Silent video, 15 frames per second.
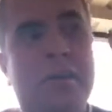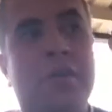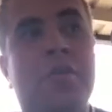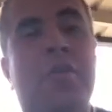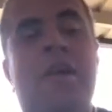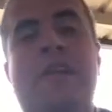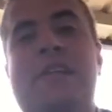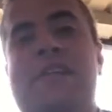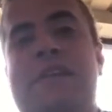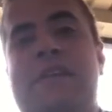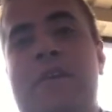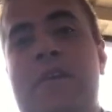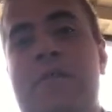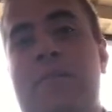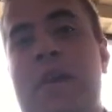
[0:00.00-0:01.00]
the
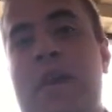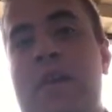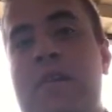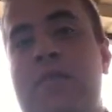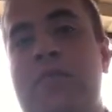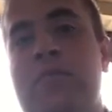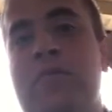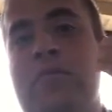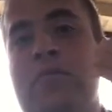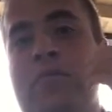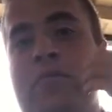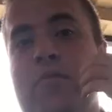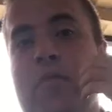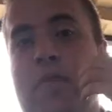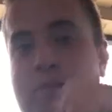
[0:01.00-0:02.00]
Knights, they've been
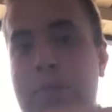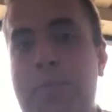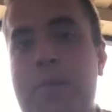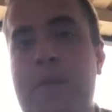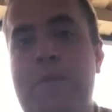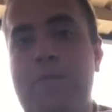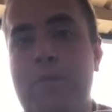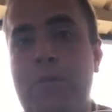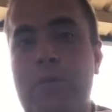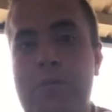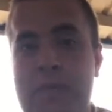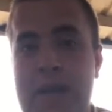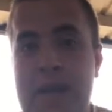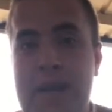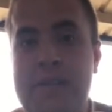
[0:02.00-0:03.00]
on top of their
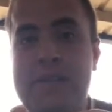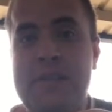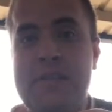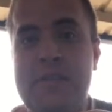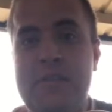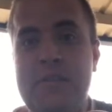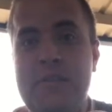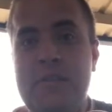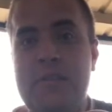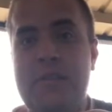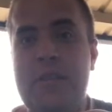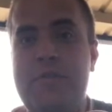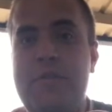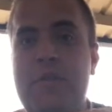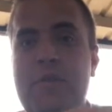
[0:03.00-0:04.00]
form, yes.
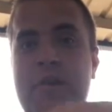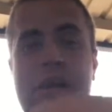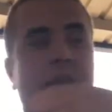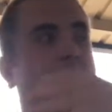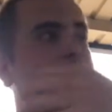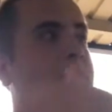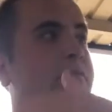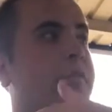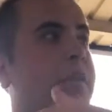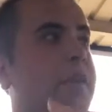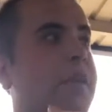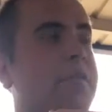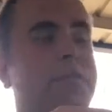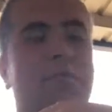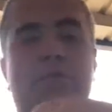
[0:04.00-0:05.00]
They've got like a
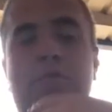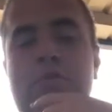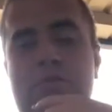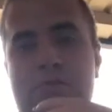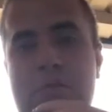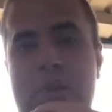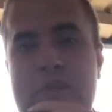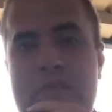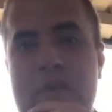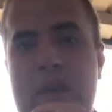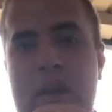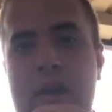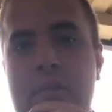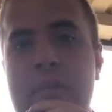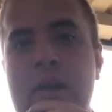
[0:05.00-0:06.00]
really good full-strength
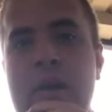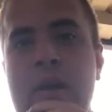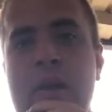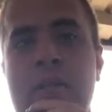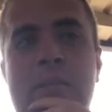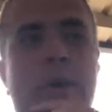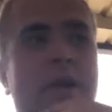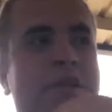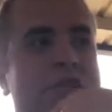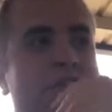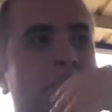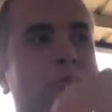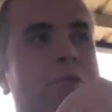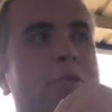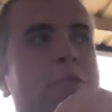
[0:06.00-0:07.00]
team, but
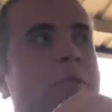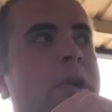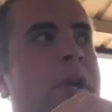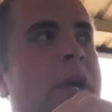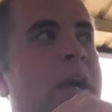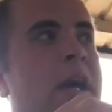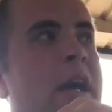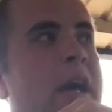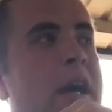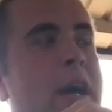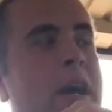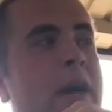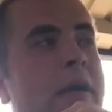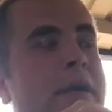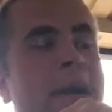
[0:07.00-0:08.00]
still,
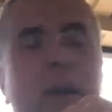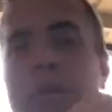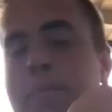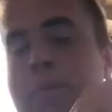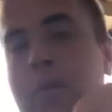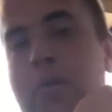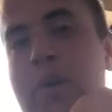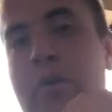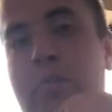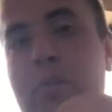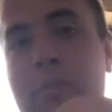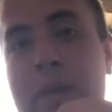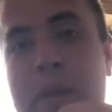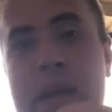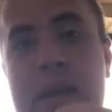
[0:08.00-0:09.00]
Kalen Ponga
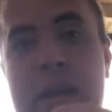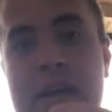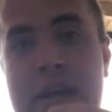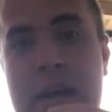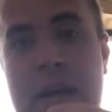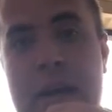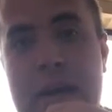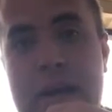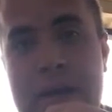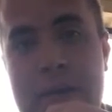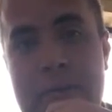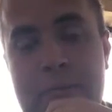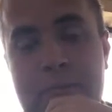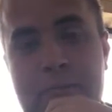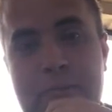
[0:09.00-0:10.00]
will be
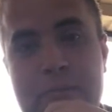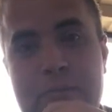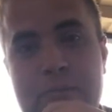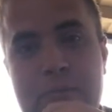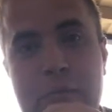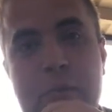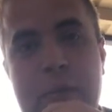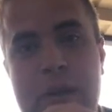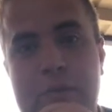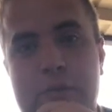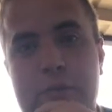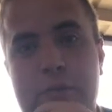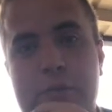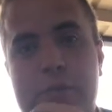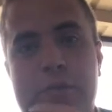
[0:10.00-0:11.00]
fullback
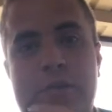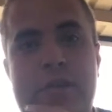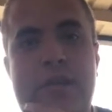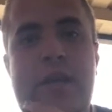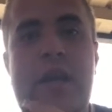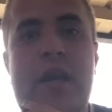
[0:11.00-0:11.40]
for